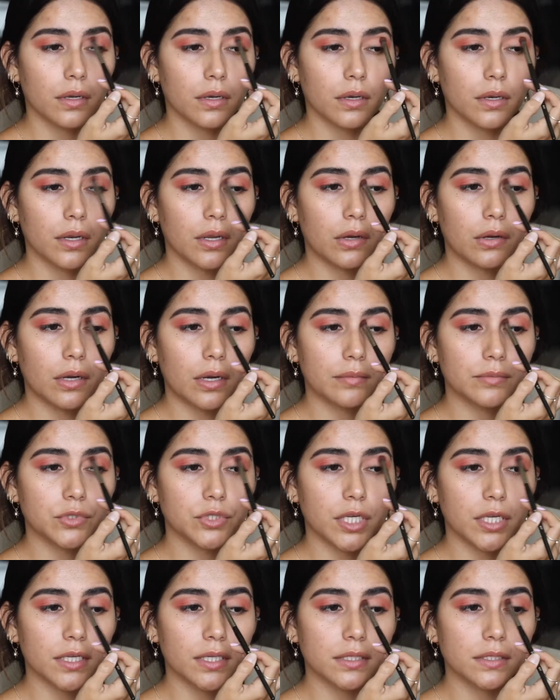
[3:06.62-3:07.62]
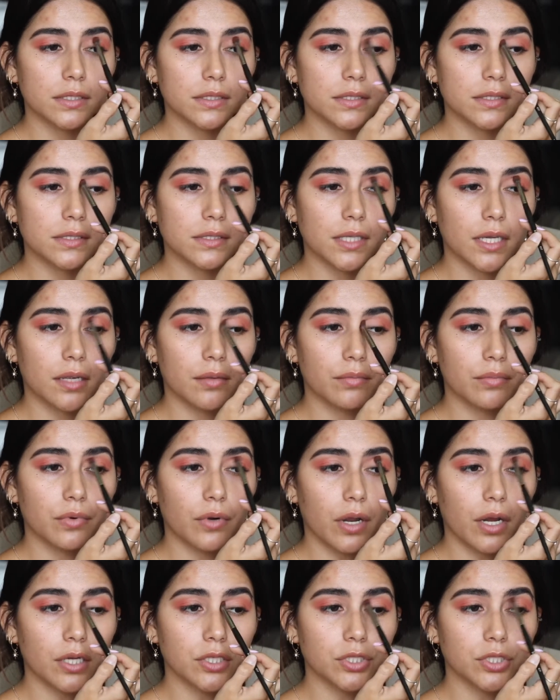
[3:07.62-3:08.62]
Now I'm dragging this same
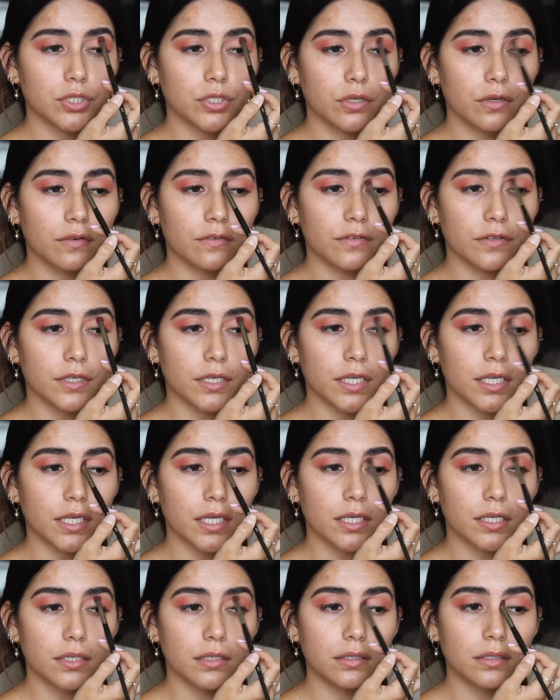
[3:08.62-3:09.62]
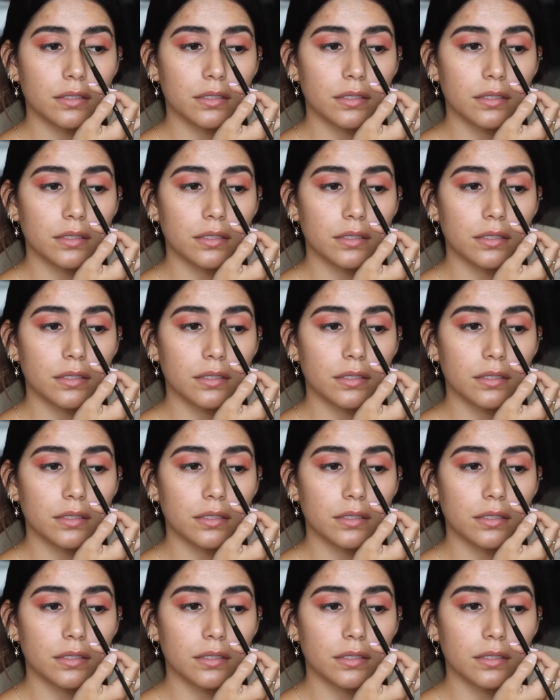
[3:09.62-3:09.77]
brush over here.